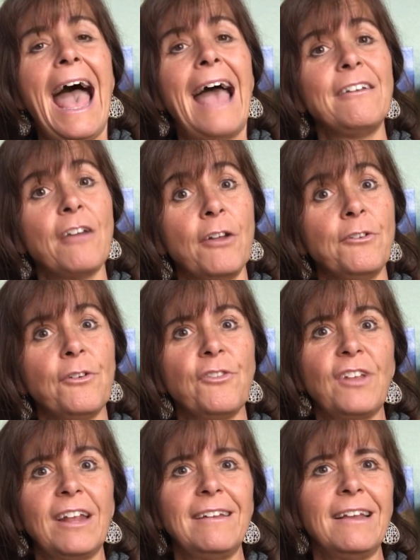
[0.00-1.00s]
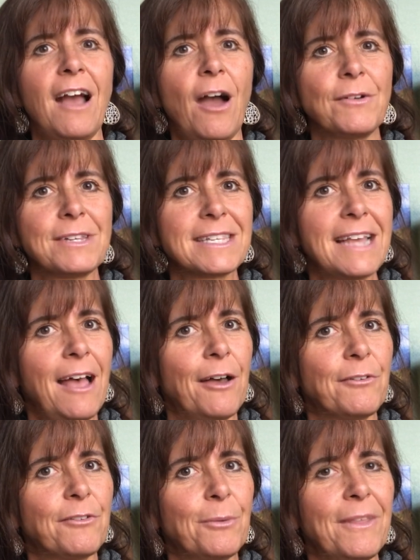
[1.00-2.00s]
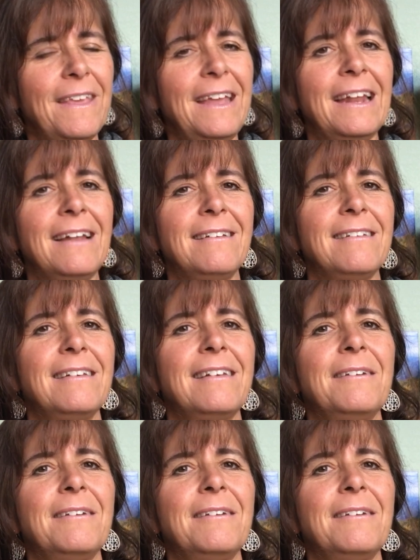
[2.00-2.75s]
and understanding ourselves within it.